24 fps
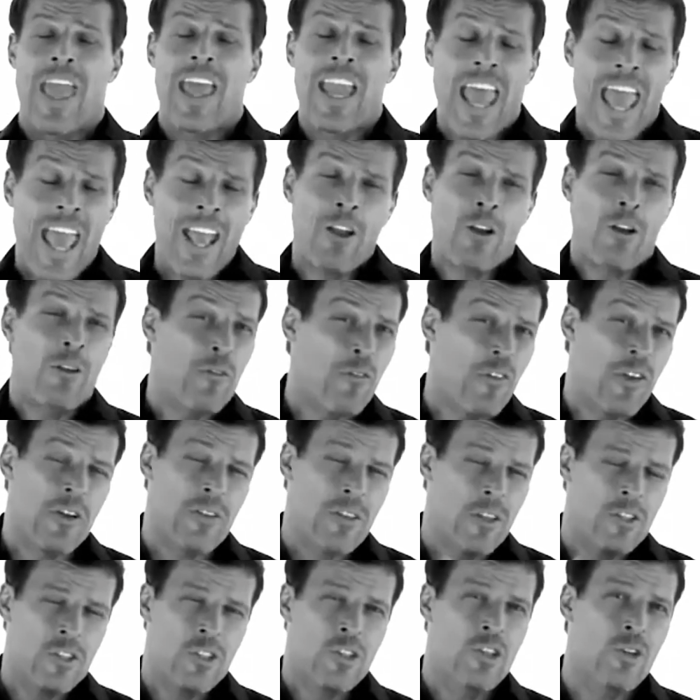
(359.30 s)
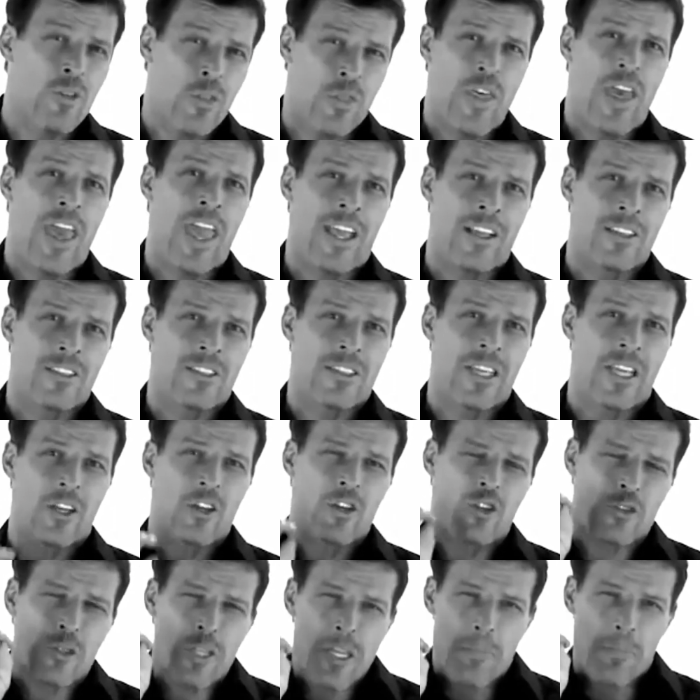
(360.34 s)
And anger and fear are the two things that
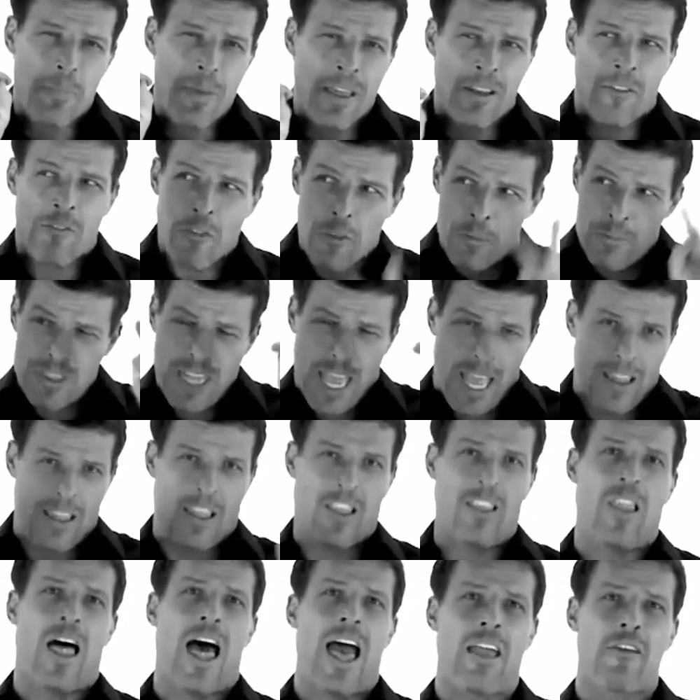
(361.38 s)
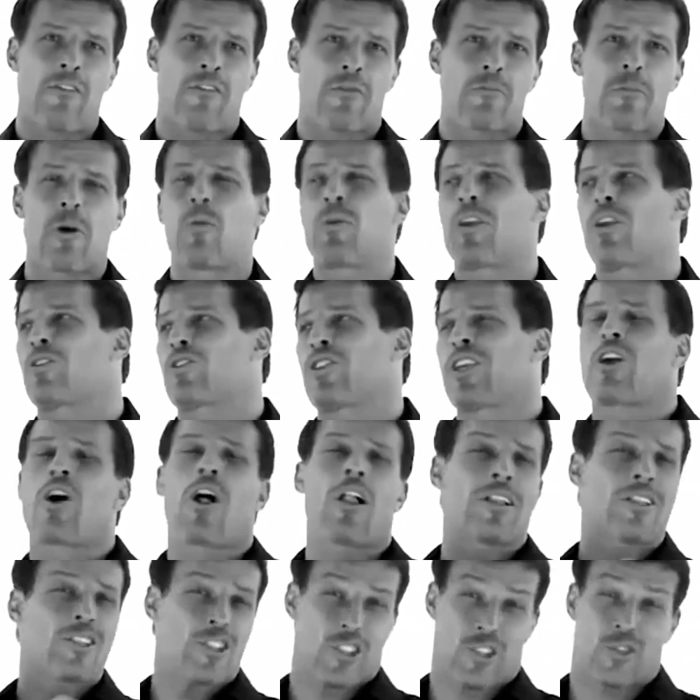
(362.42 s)
creep in from daily life, but we usually
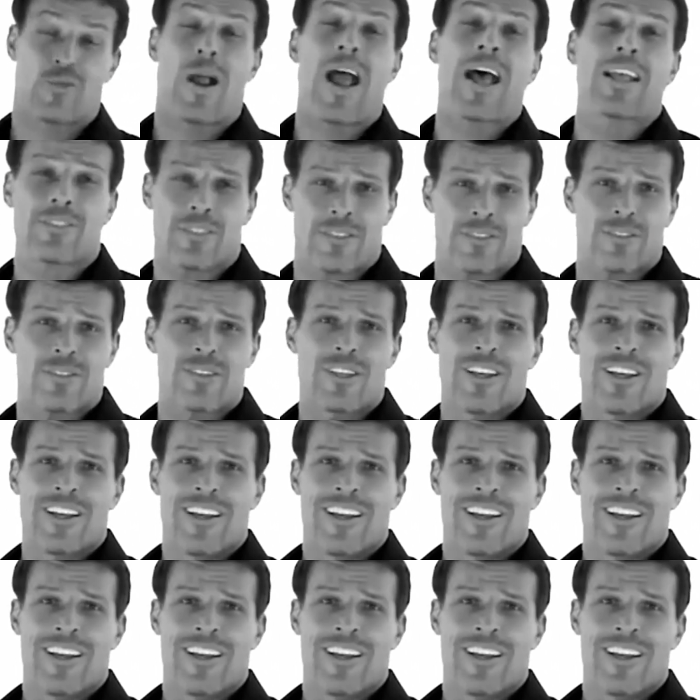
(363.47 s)
call it stress,